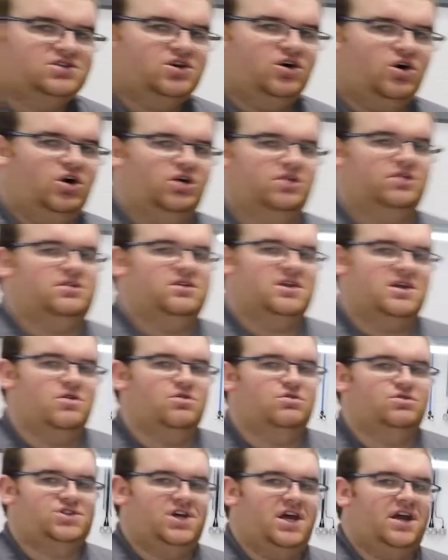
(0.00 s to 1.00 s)
got the
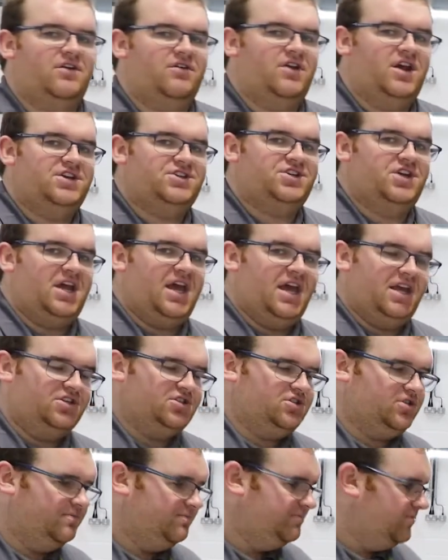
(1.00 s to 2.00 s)
old generation
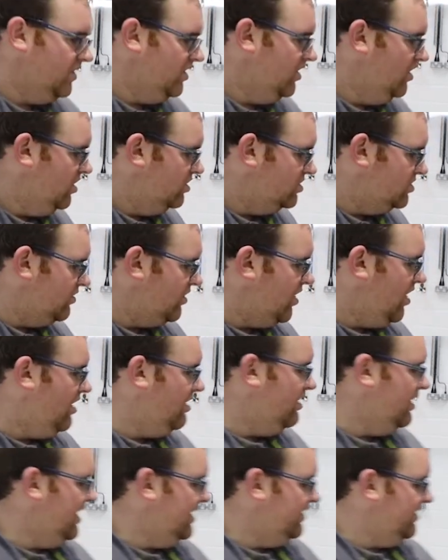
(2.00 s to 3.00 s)
engine. So
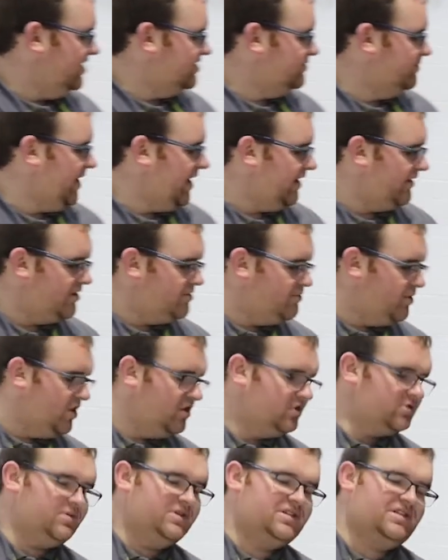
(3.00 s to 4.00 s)
currently in this battery
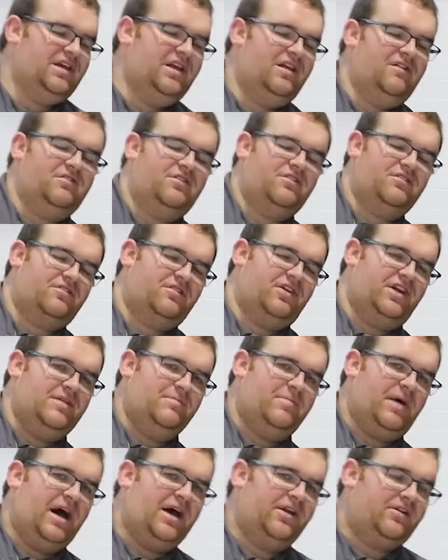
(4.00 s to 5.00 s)
box, we still have our 3
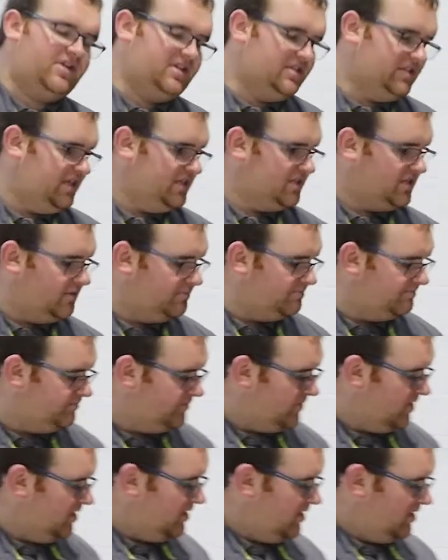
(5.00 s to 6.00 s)
battery system.
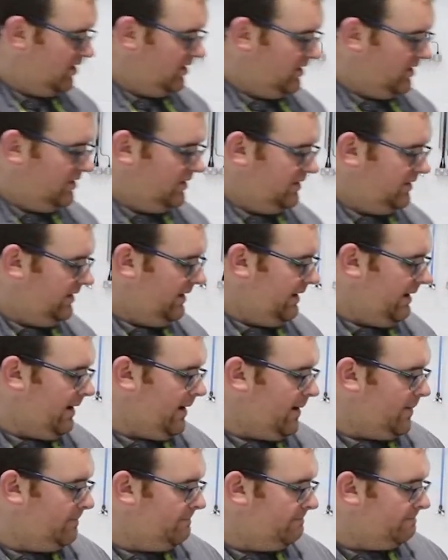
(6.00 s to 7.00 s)

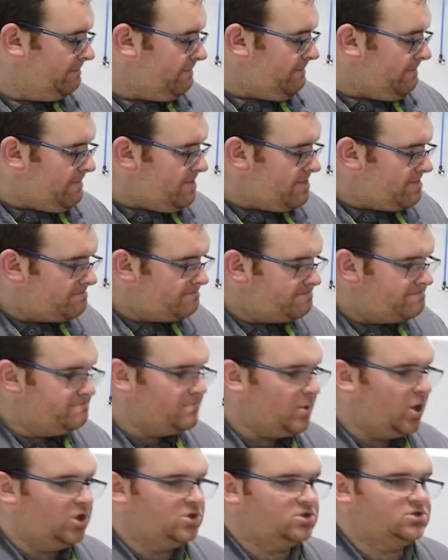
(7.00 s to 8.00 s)

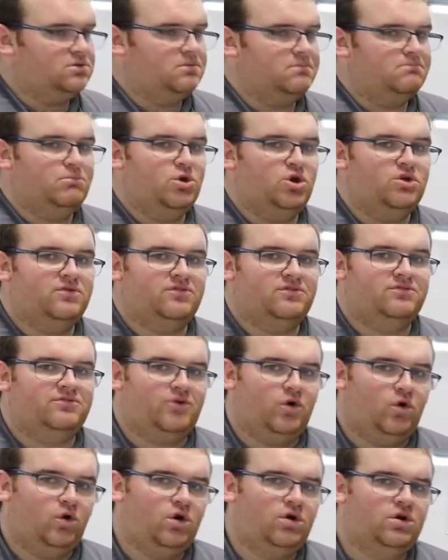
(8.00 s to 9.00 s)
But moving
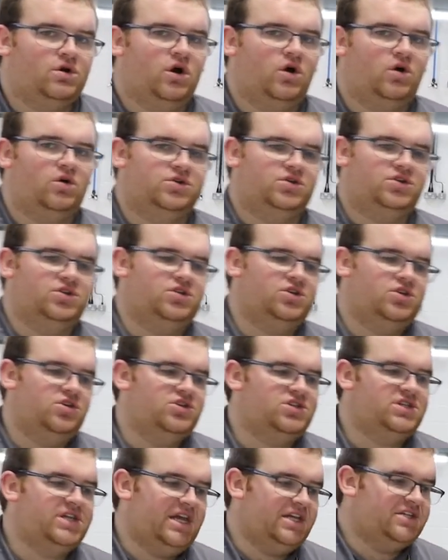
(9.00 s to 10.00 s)
forward onto the new
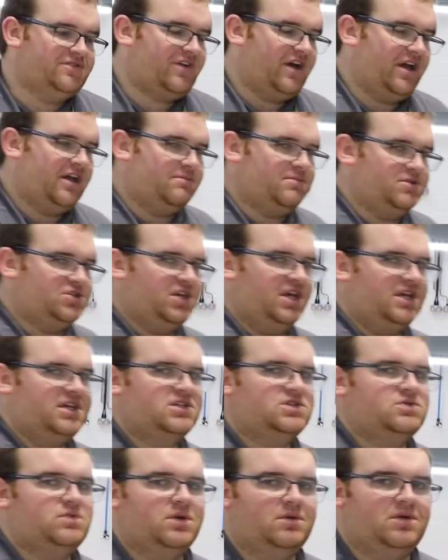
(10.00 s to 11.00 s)
stage 5
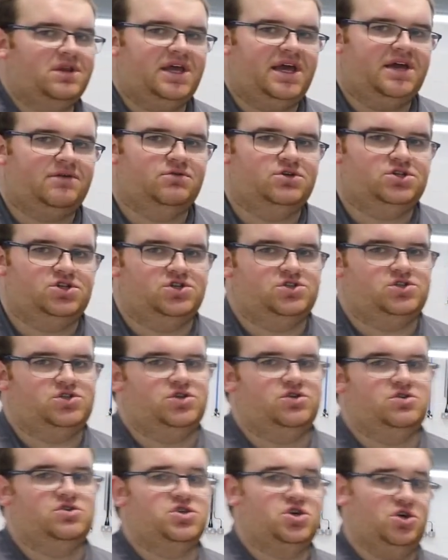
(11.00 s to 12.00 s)
machines, we will then reduce
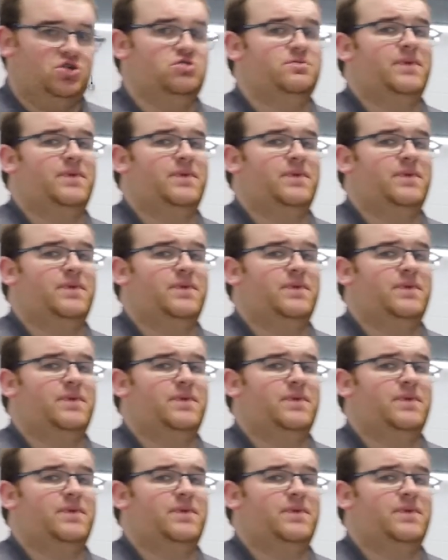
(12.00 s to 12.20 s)
to 2